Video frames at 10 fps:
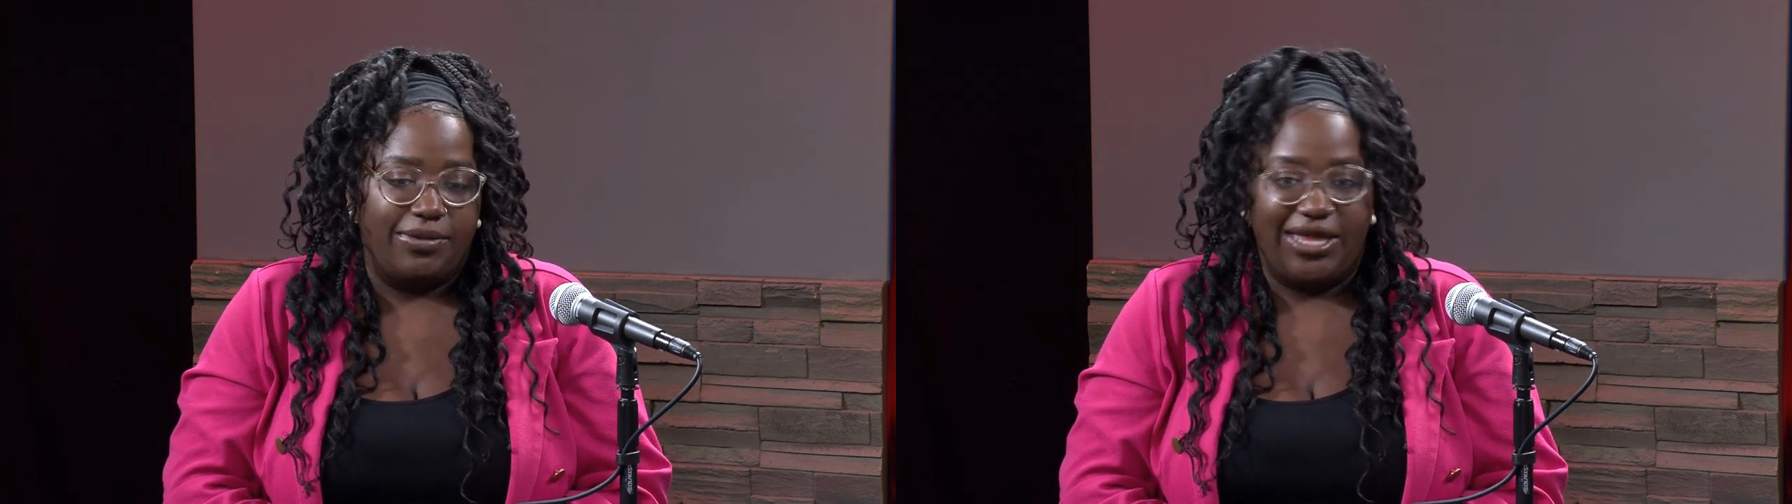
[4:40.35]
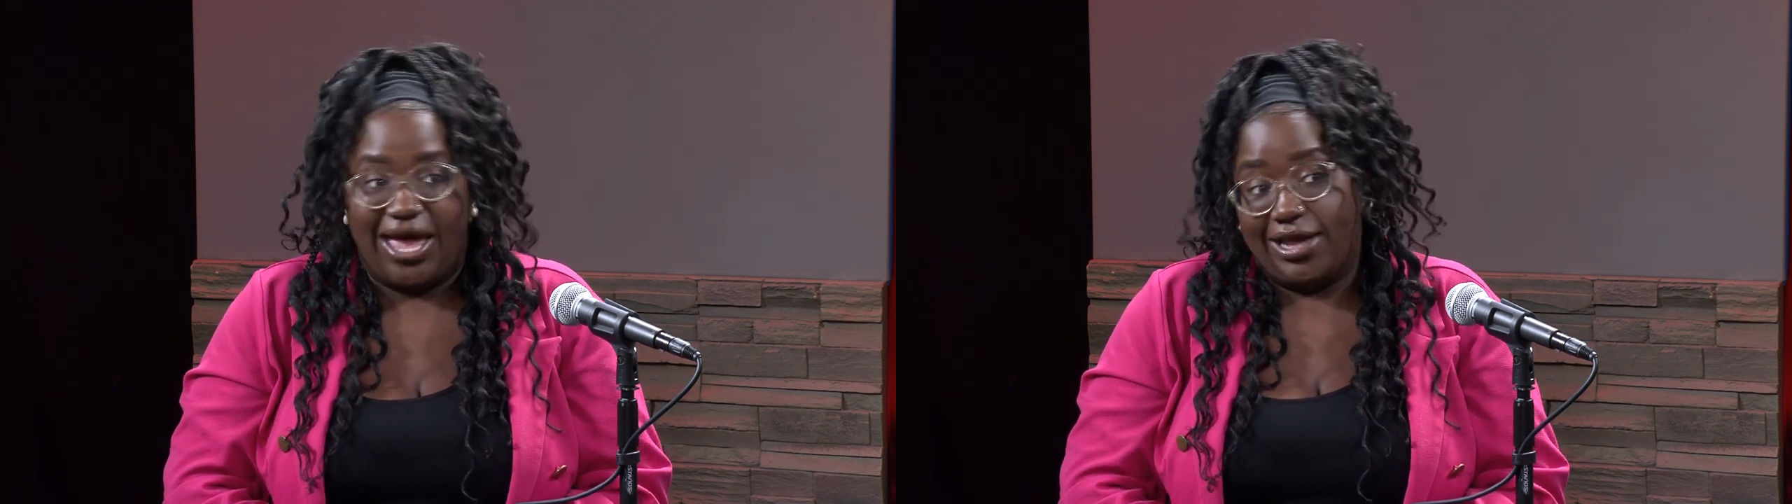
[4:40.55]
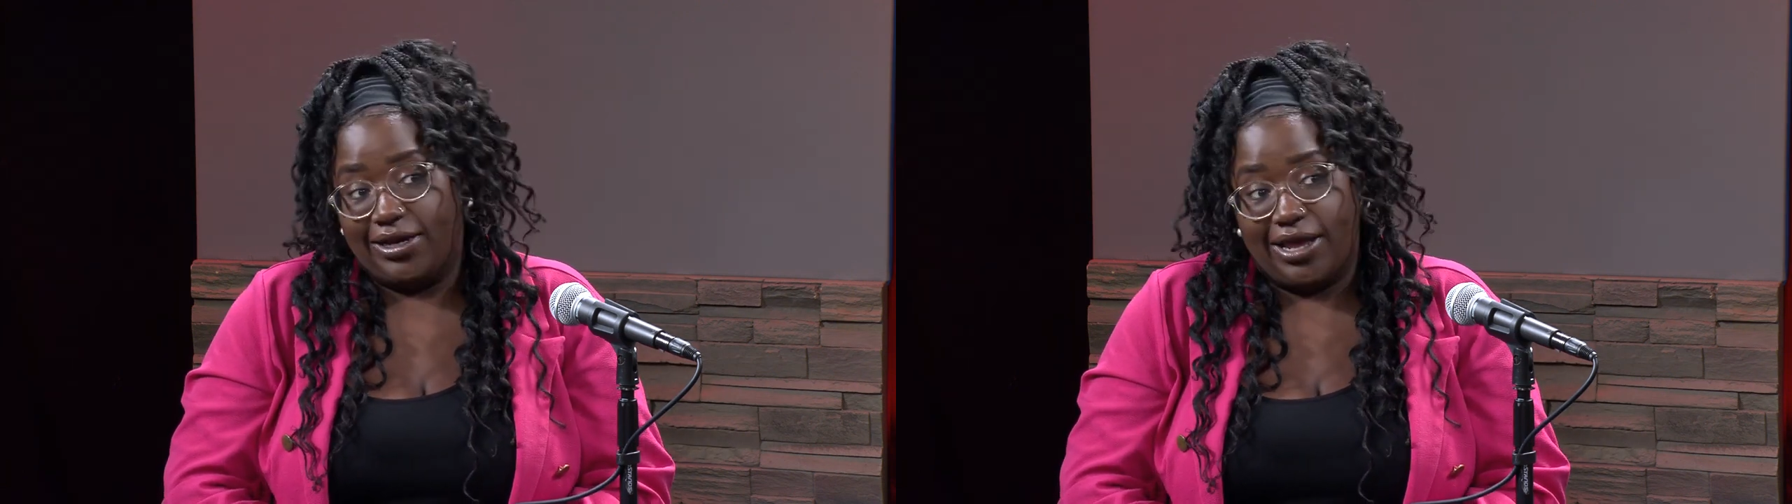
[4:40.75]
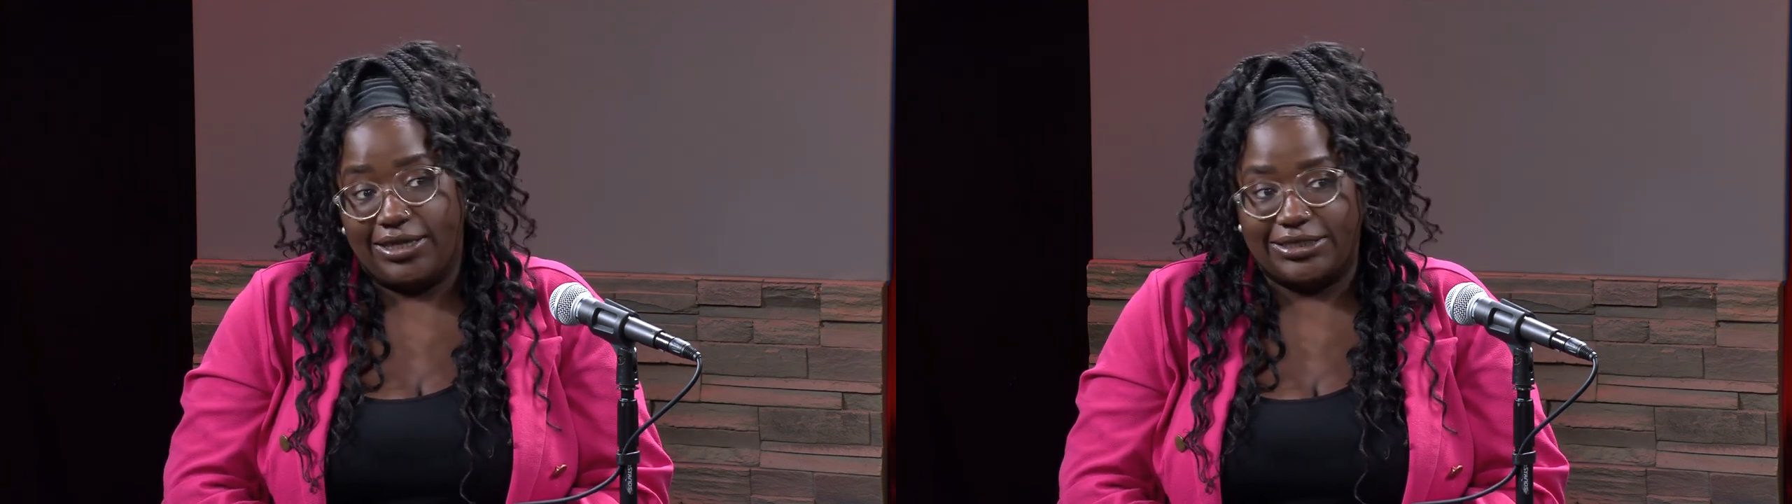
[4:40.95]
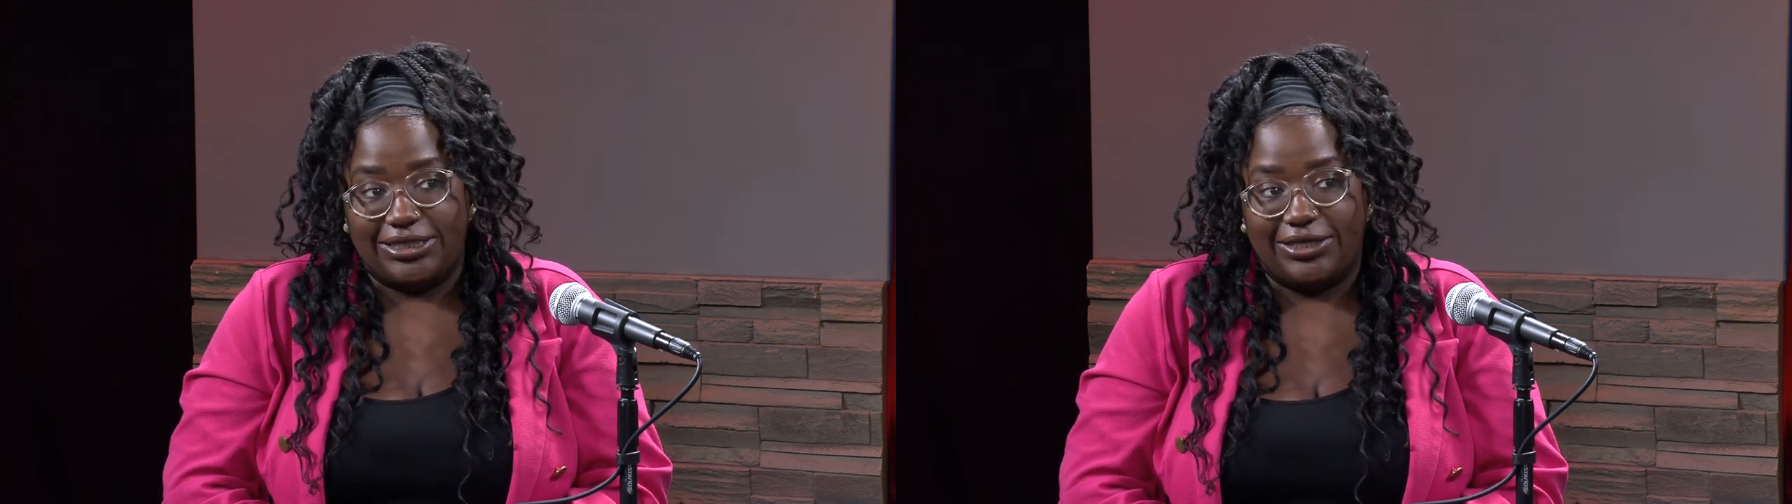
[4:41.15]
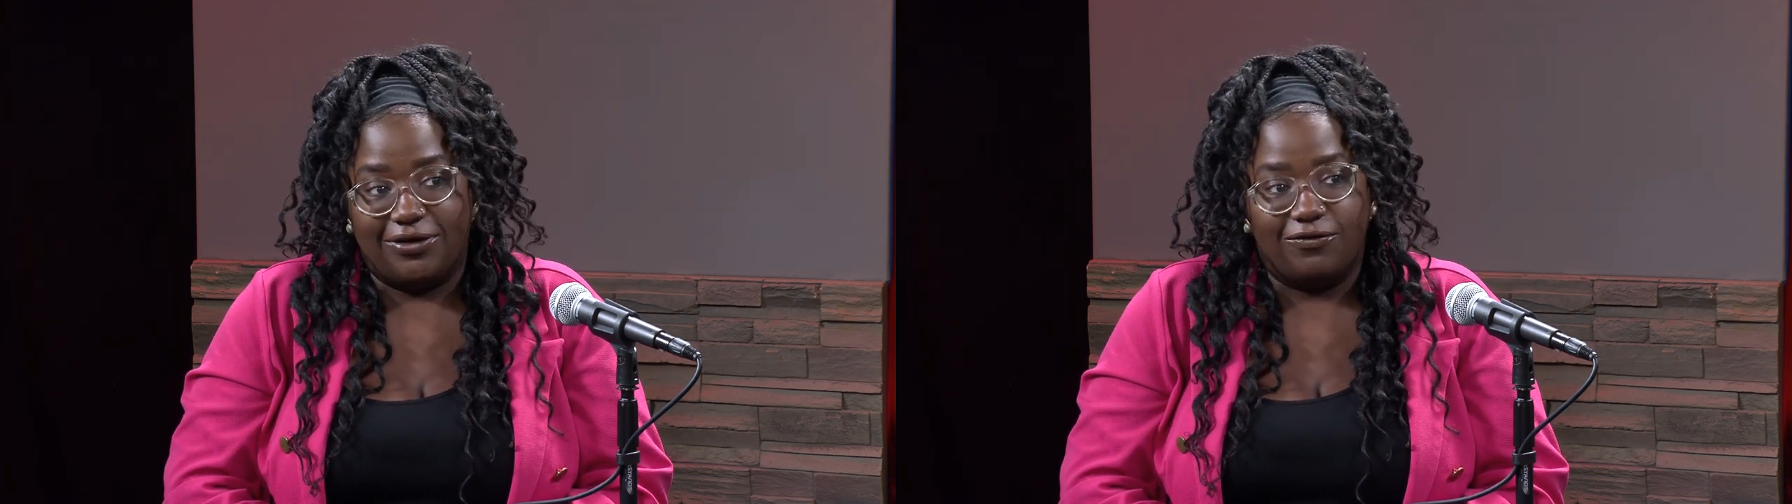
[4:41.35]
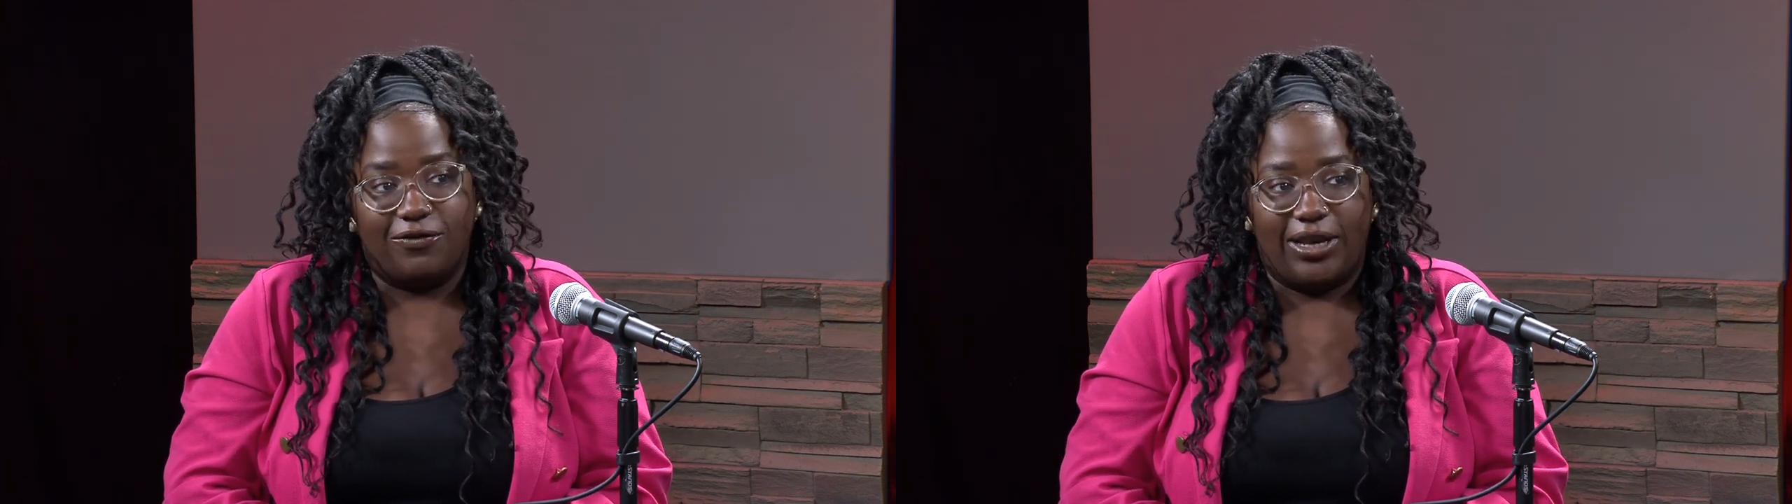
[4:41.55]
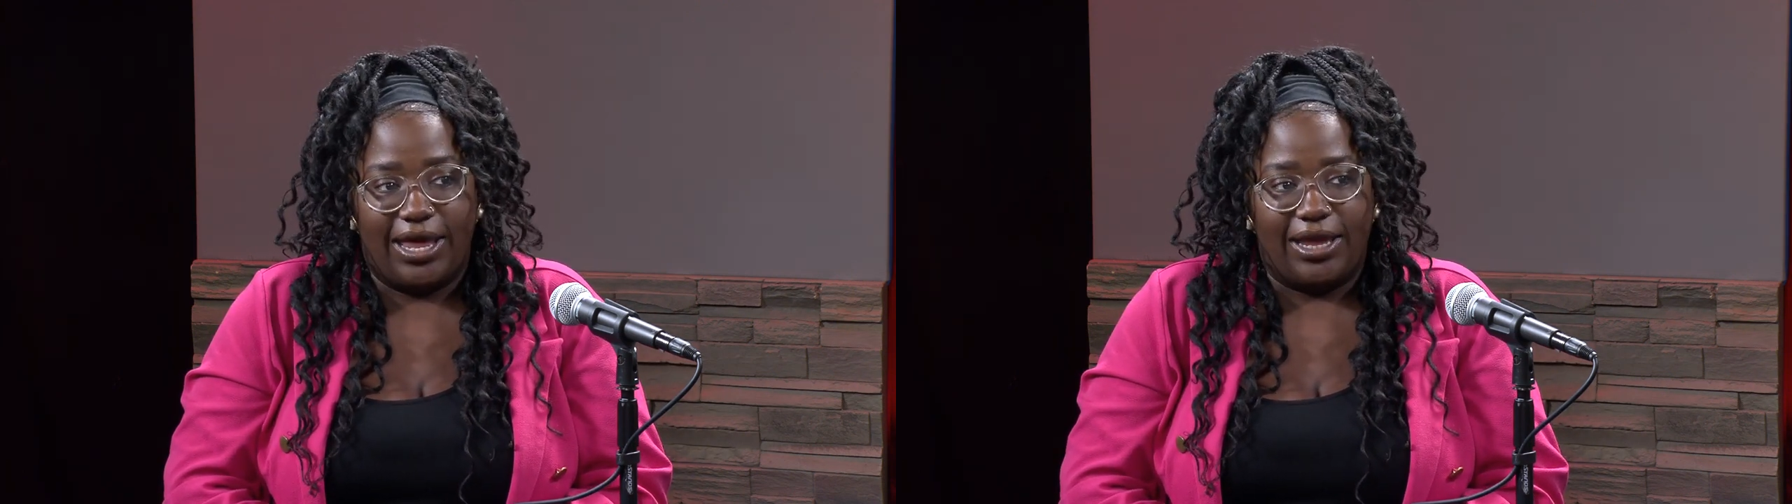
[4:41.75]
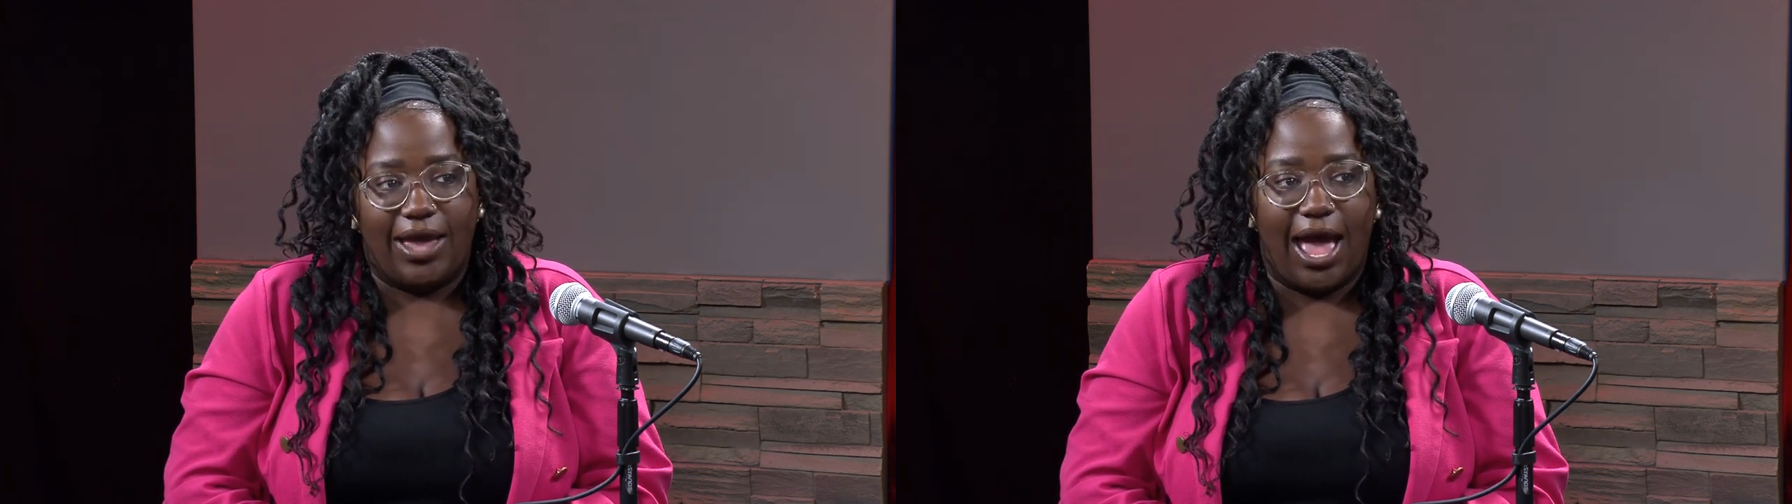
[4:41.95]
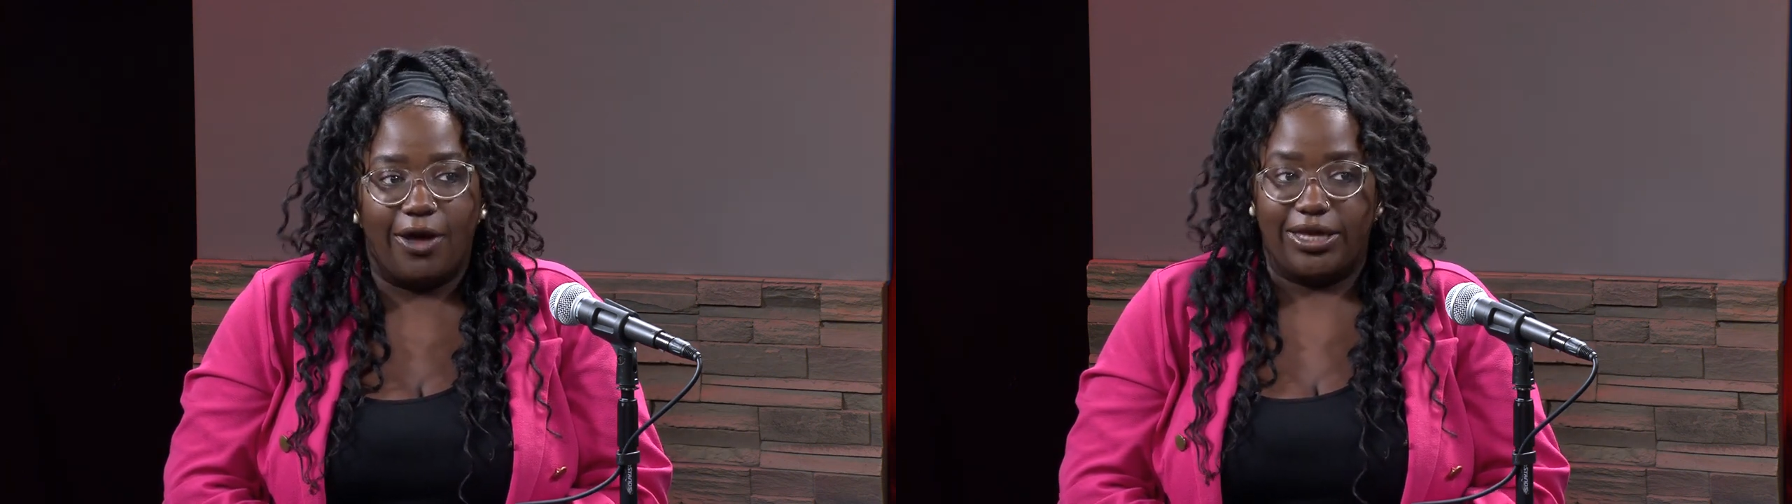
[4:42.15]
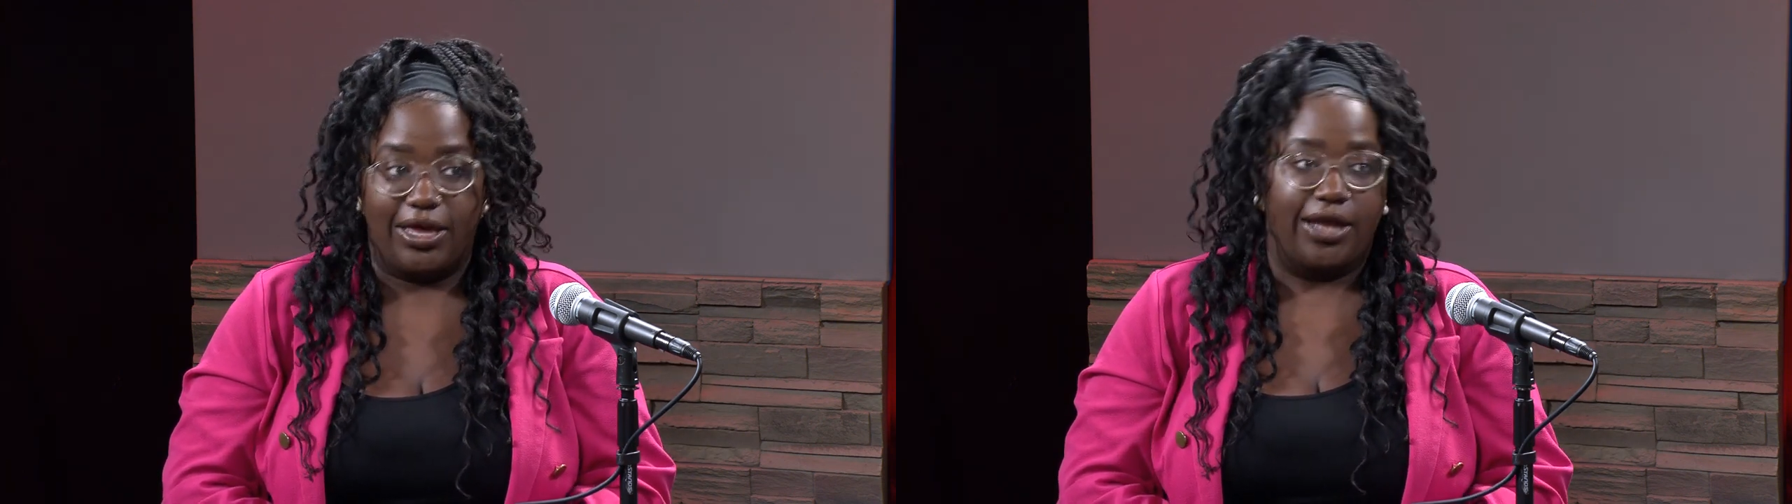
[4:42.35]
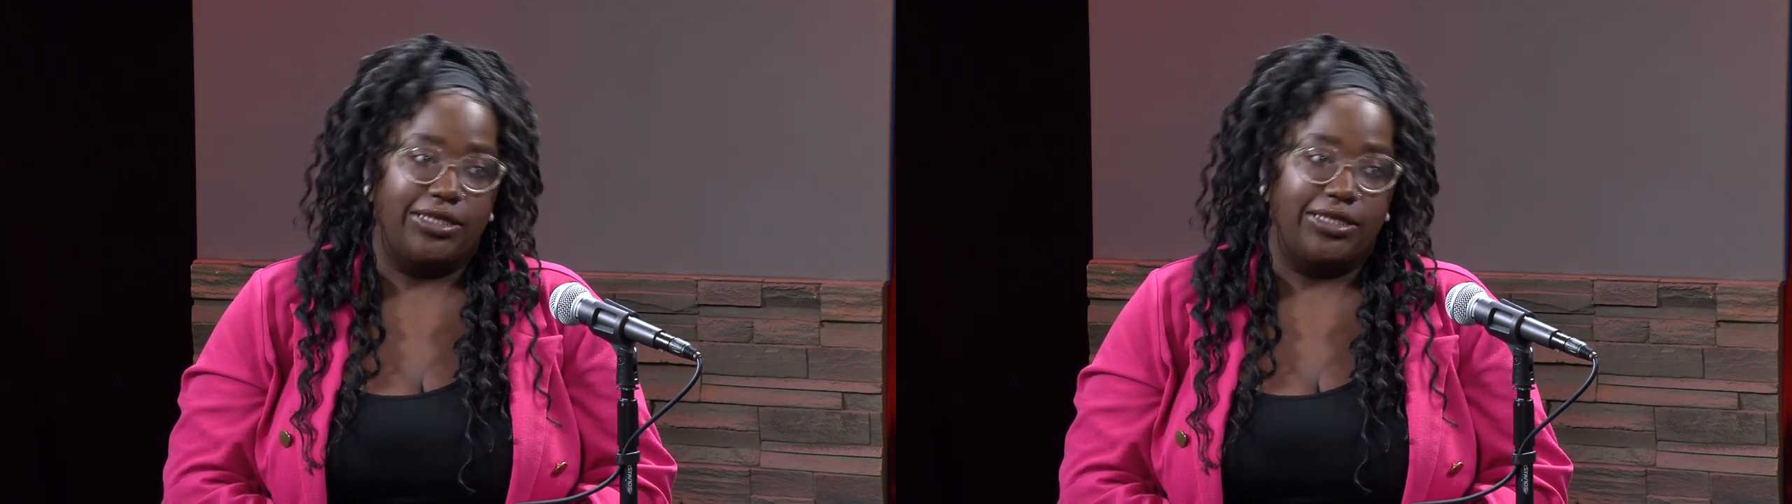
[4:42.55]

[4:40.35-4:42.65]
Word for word: He had an idea for like how he got